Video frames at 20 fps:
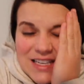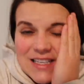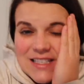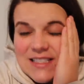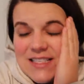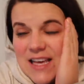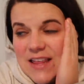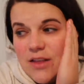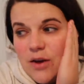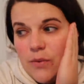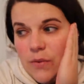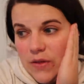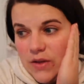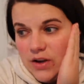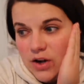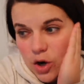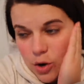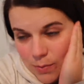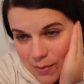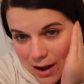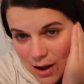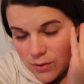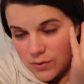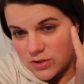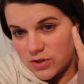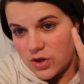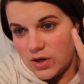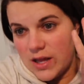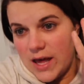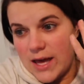did say though that her
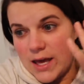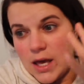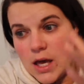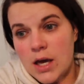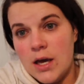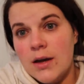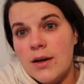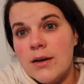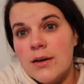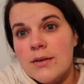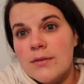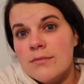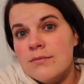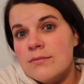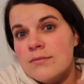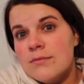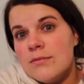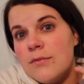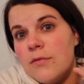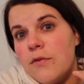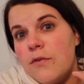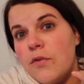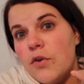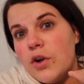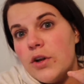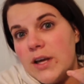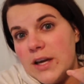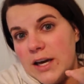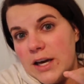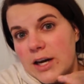bowels are like
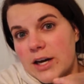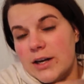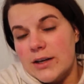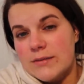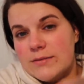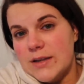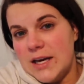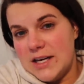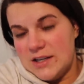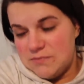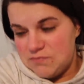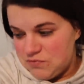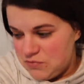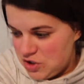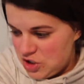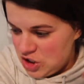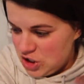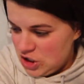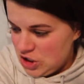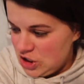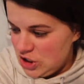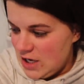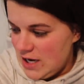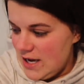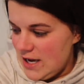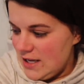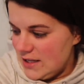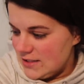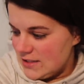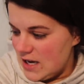full to here. Like
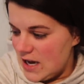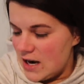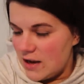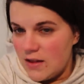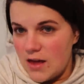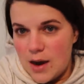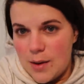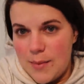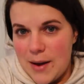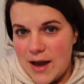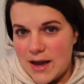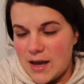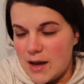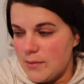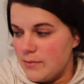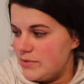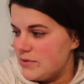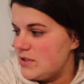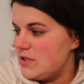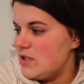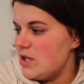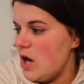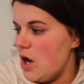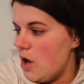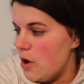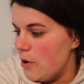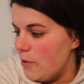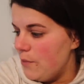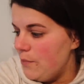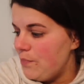she's got a lot of backup.
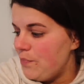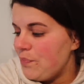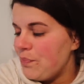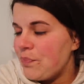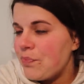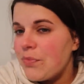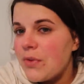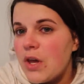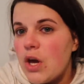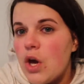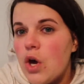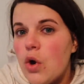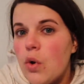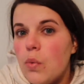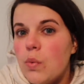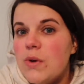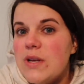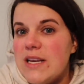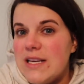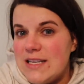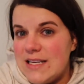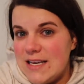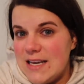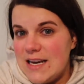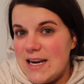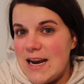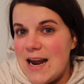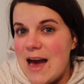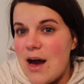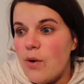So we need to
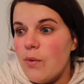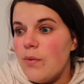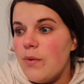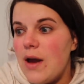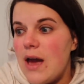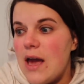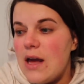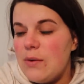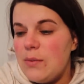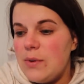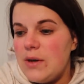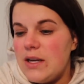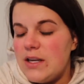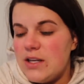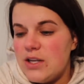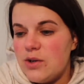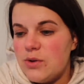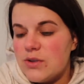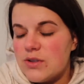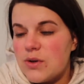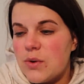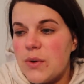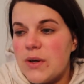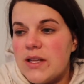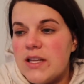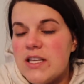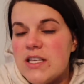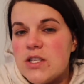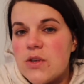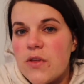get it out and we need to do it
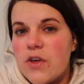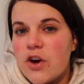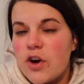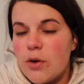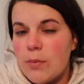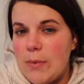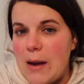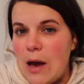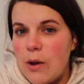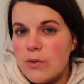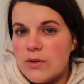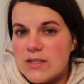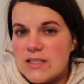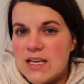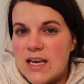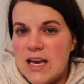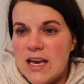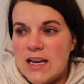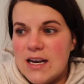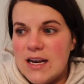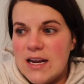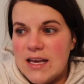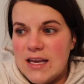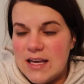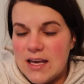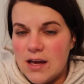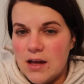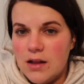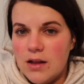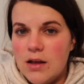quickly so that her bowels can
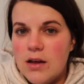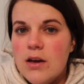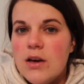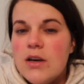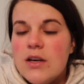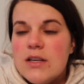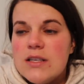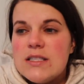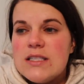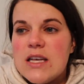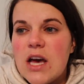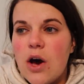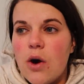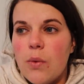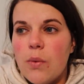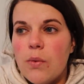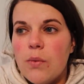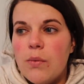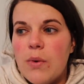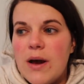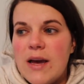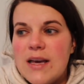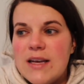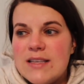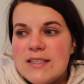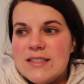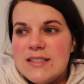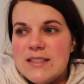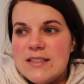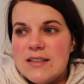heal. So what
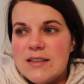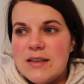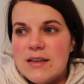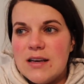his